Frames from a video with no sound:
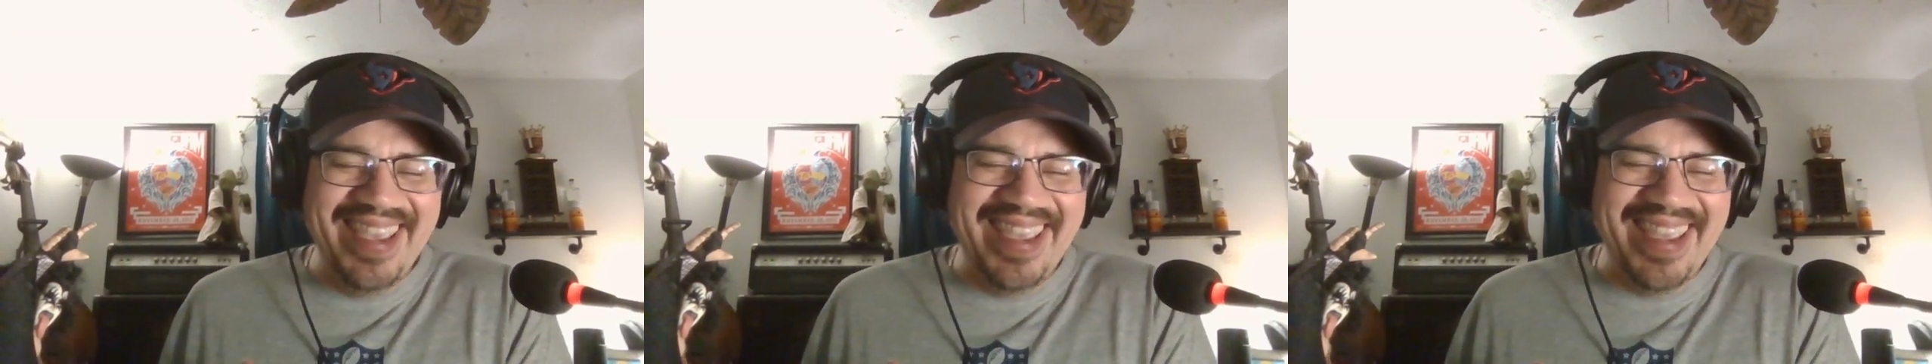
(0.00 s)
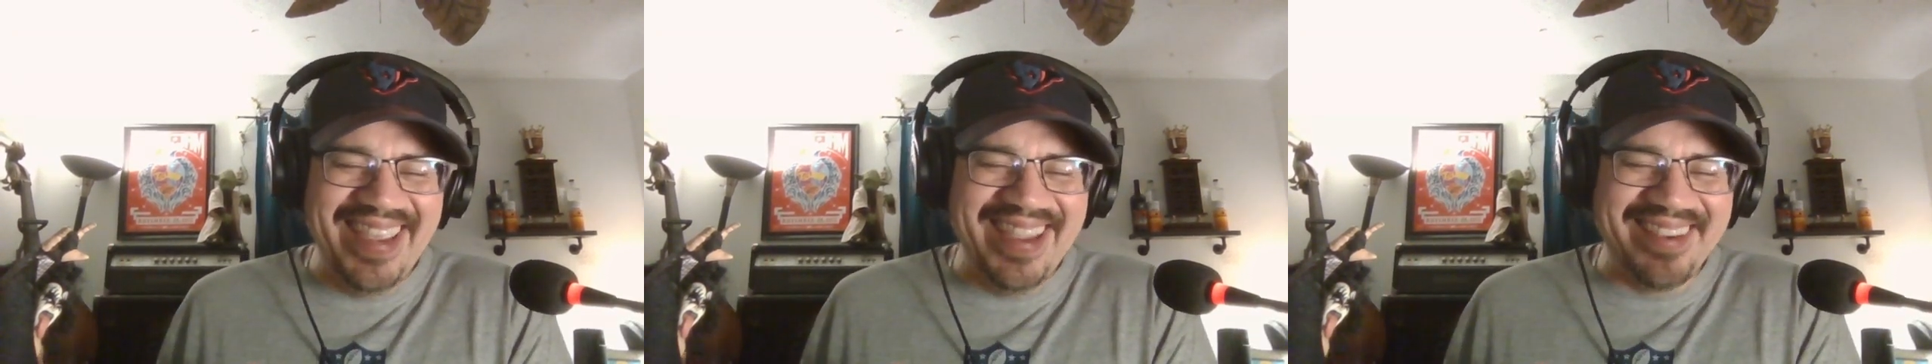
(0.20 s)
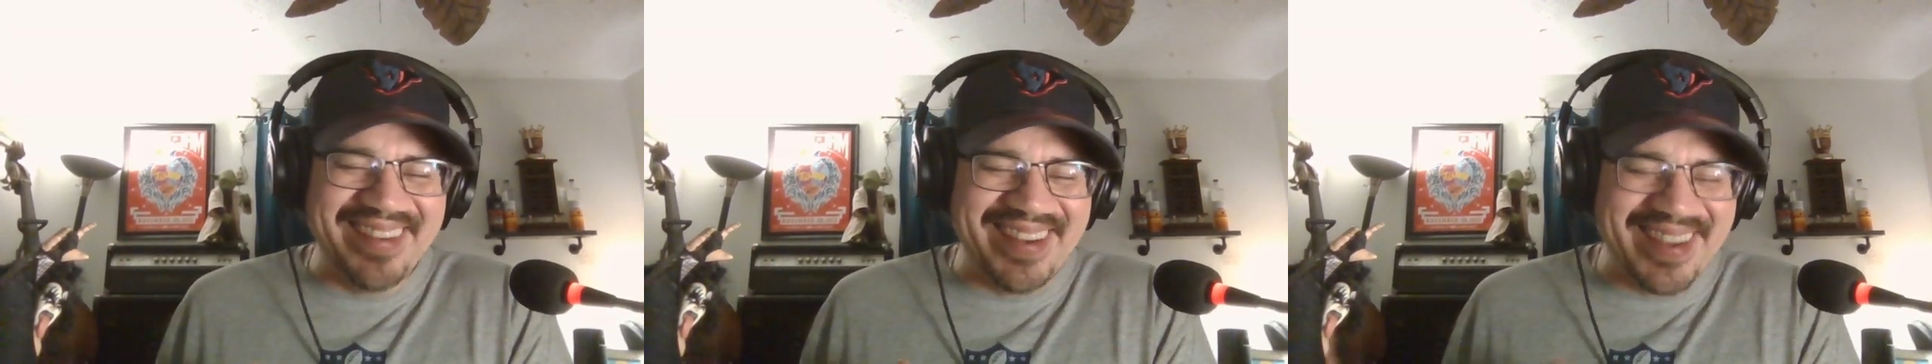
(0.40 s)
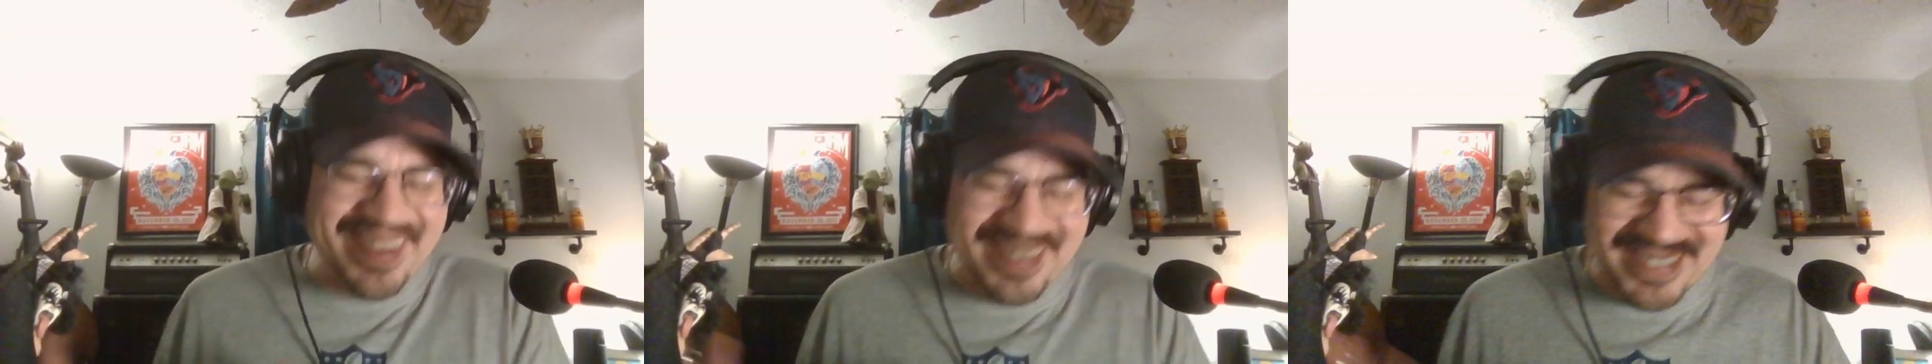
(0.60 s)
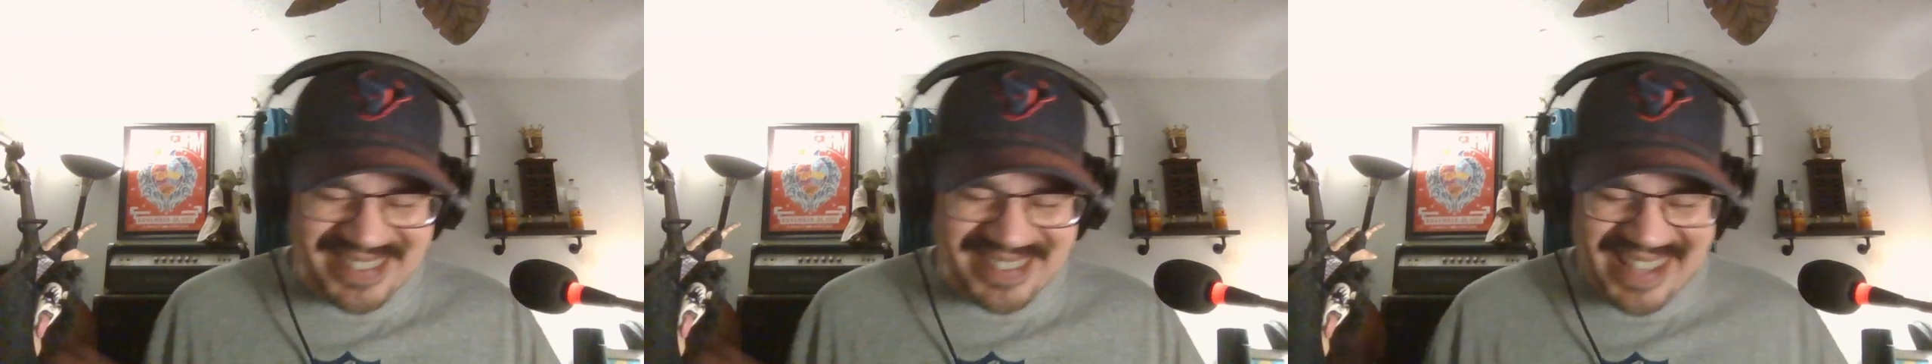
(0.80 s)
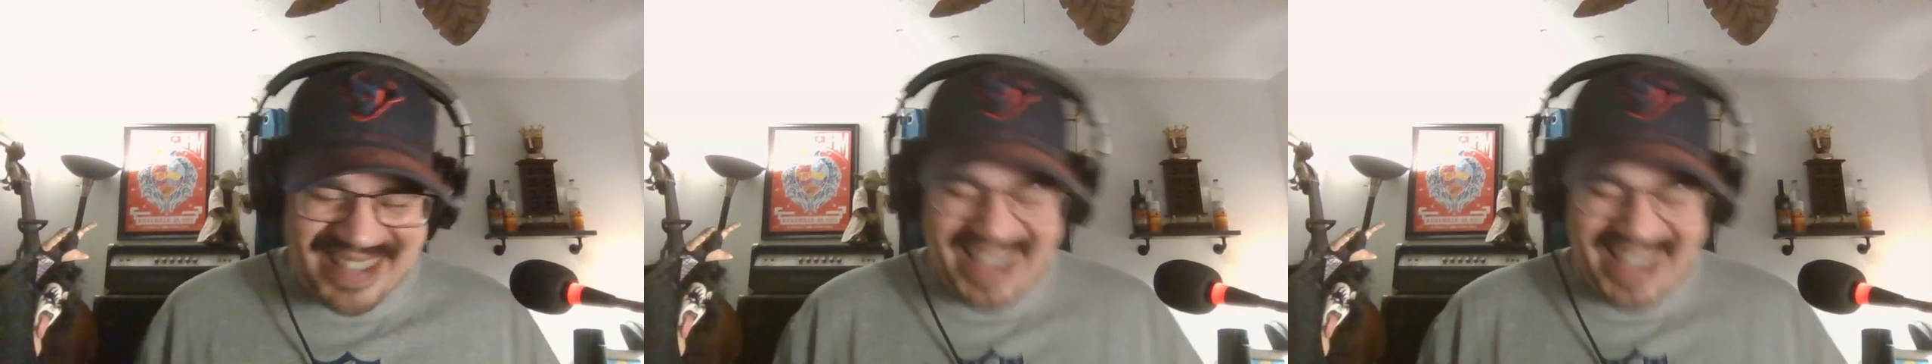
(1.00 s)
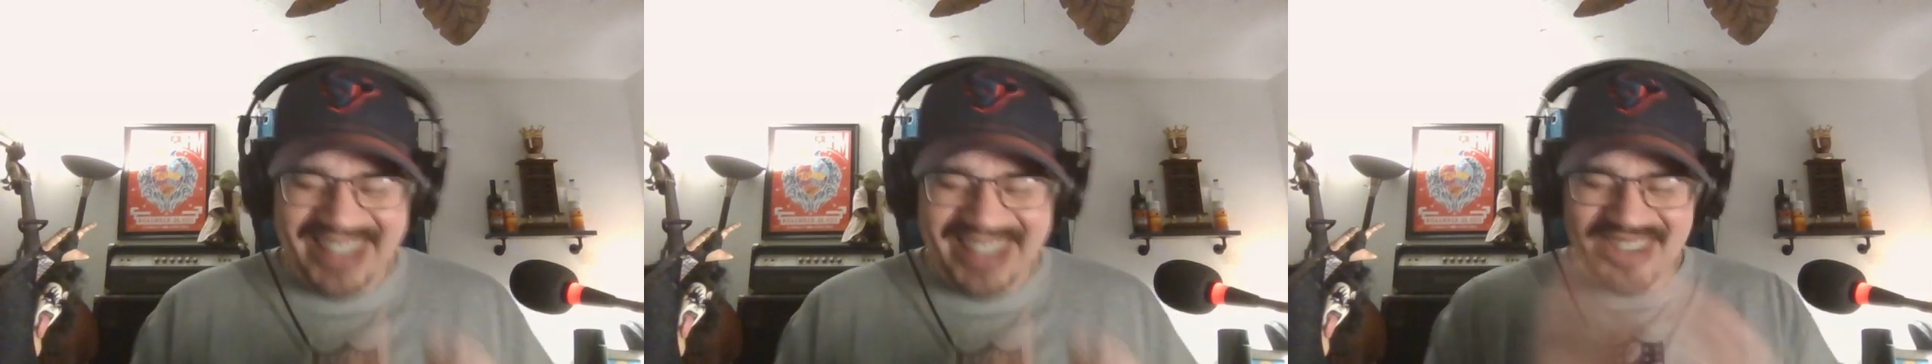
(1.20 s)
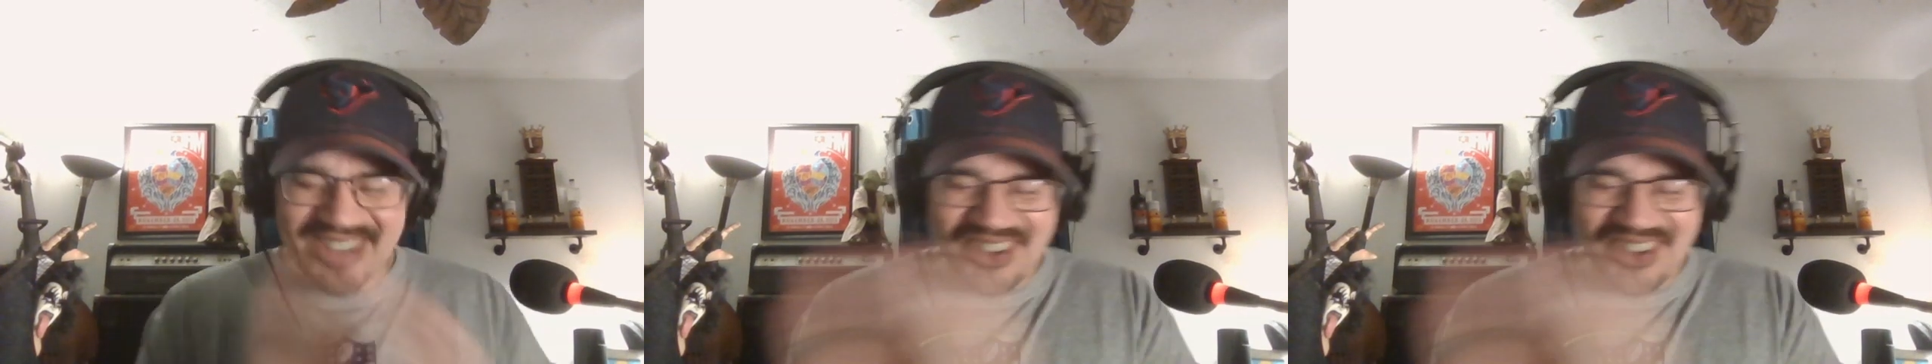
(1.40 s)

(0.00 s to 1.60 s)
here he goes. He's going